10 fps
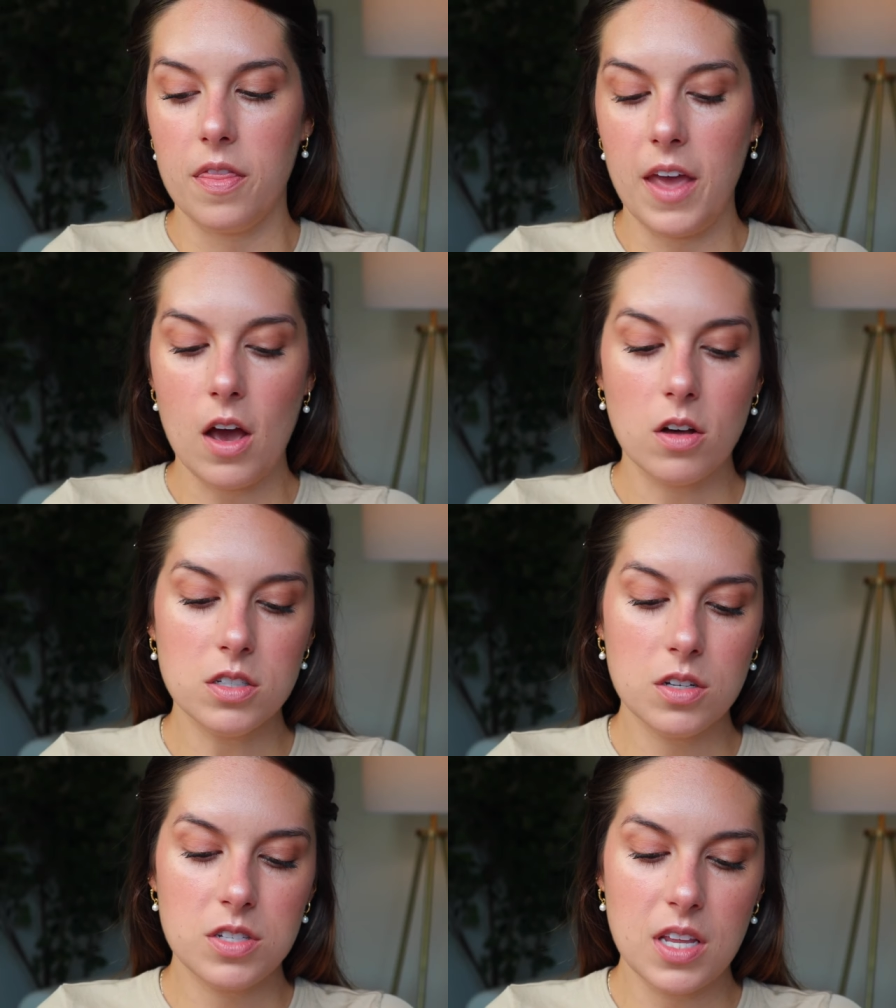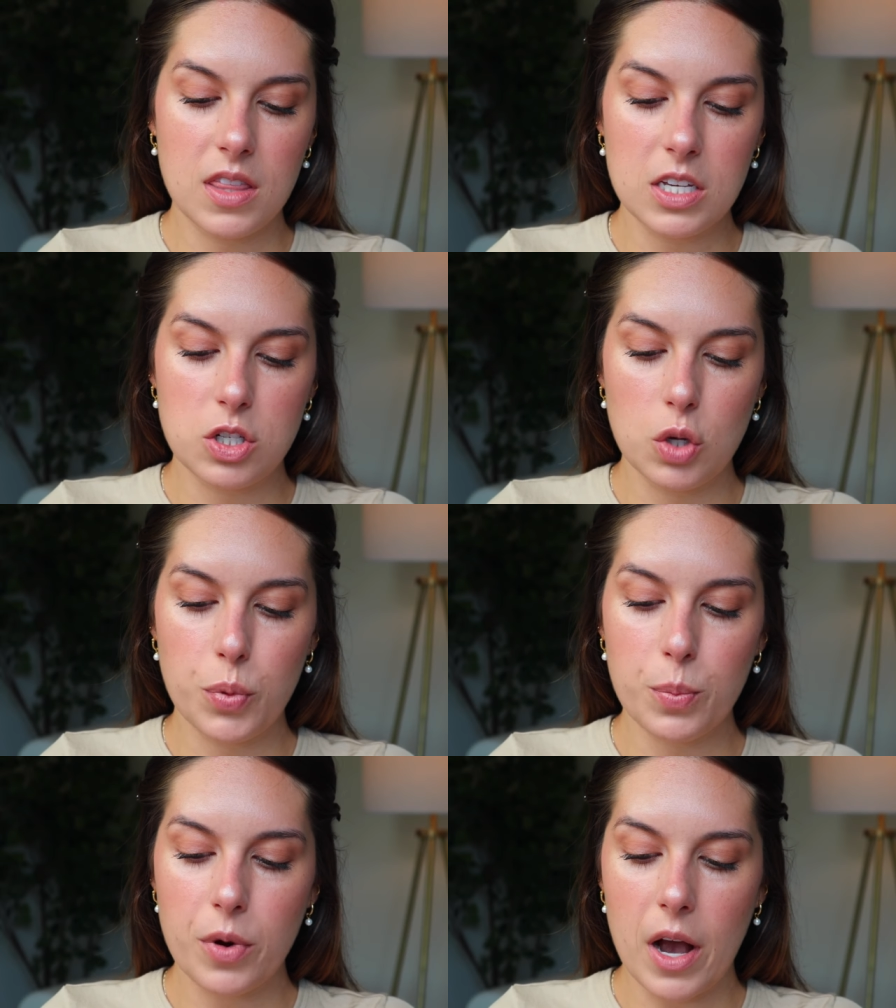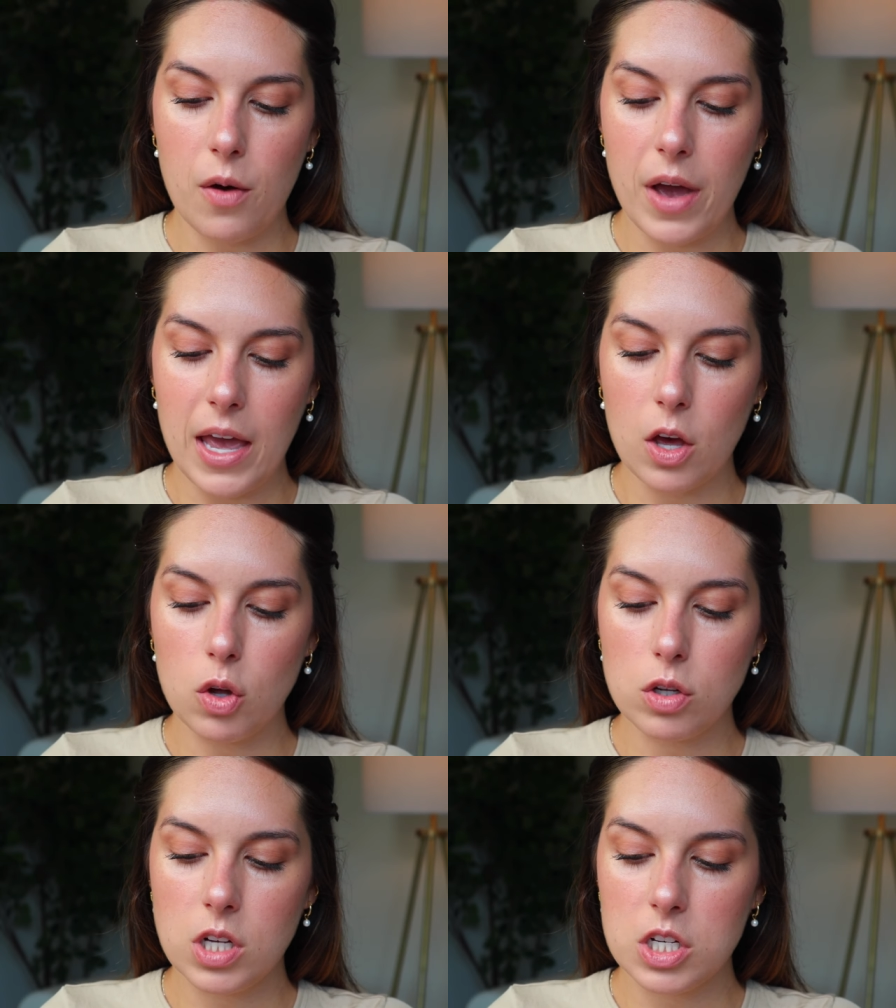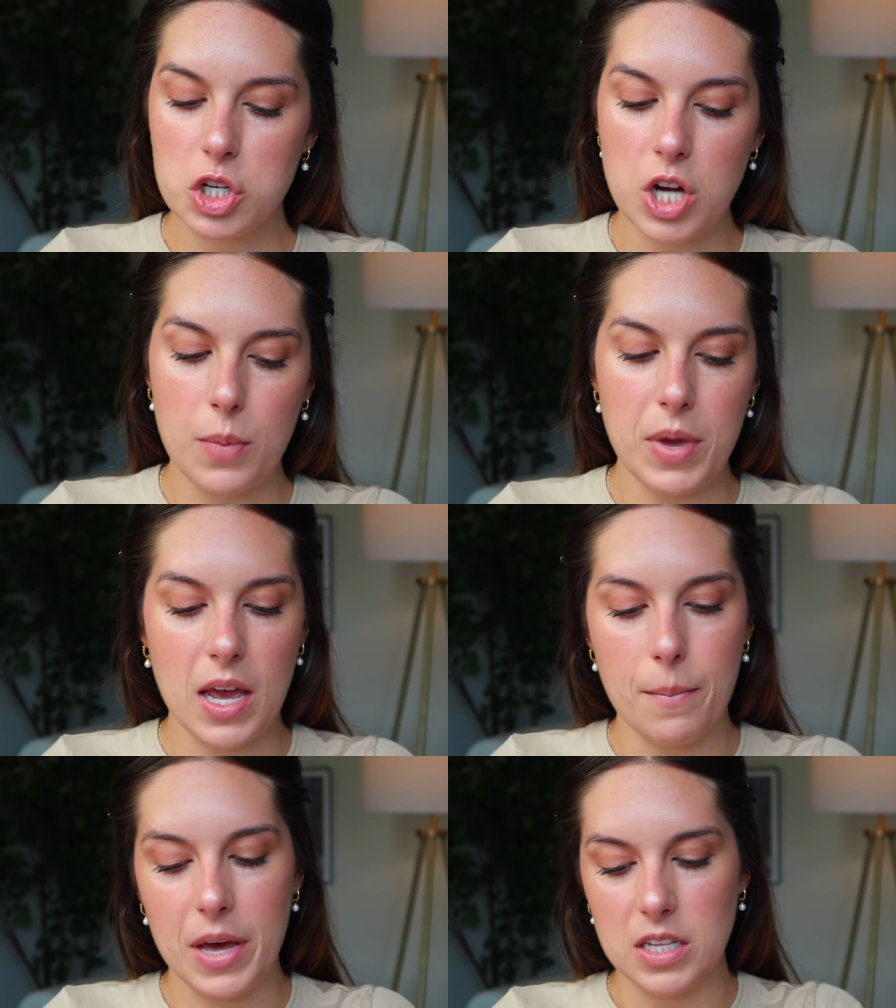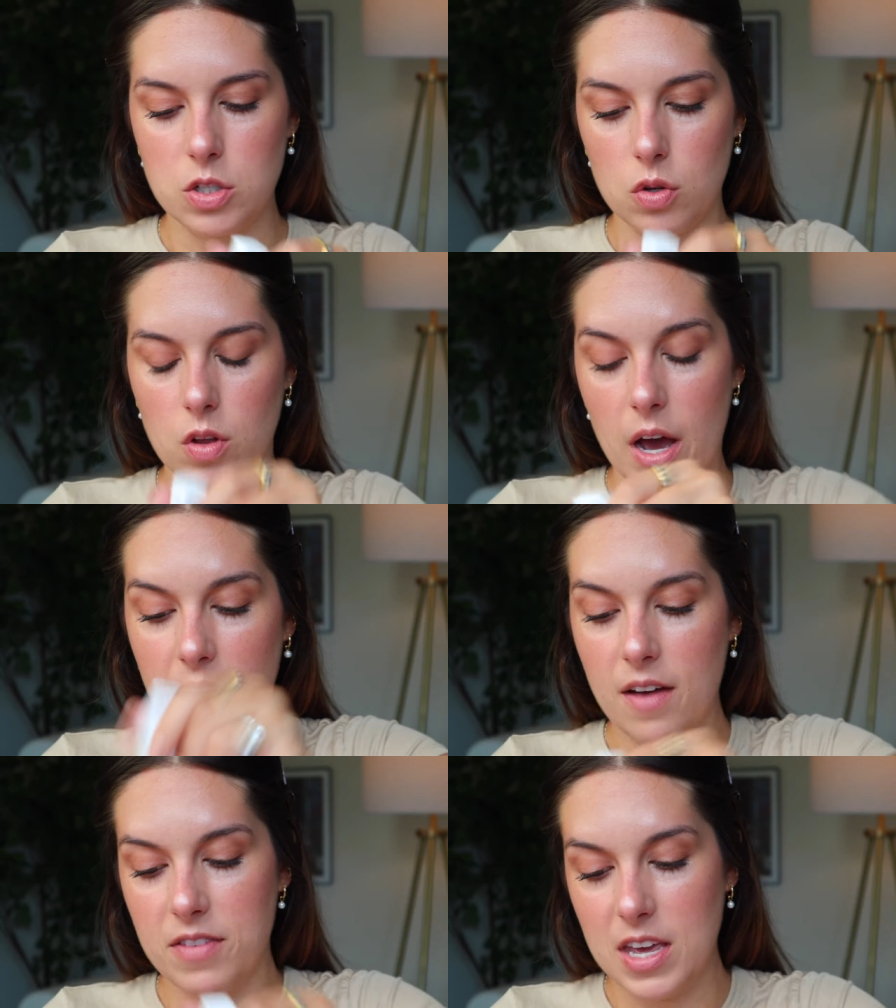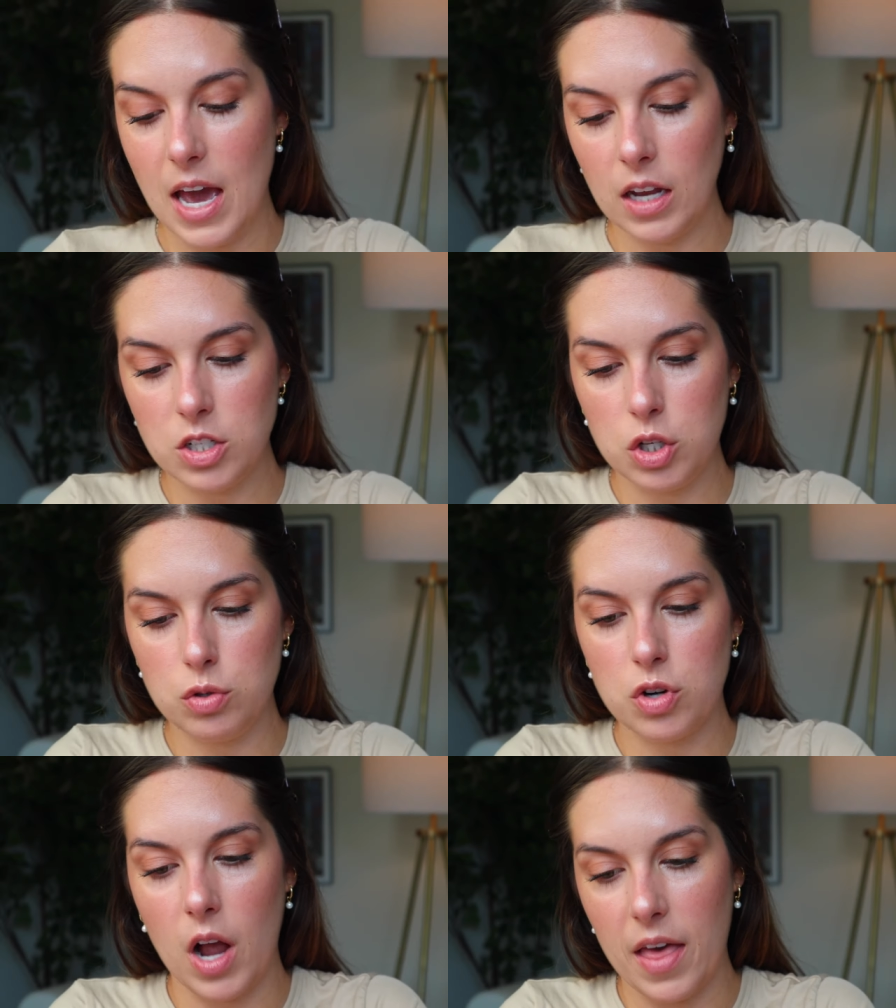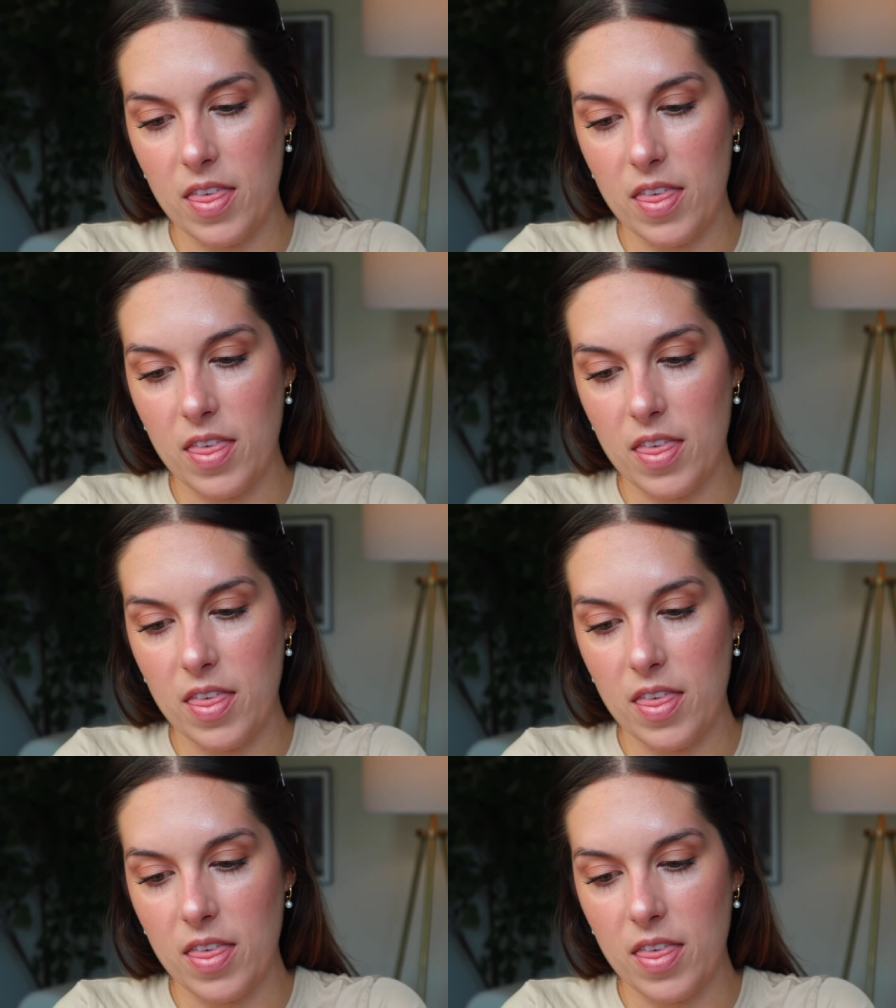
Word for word: They also sent the Super Brow Angled Shaping Pencil. I have yet to try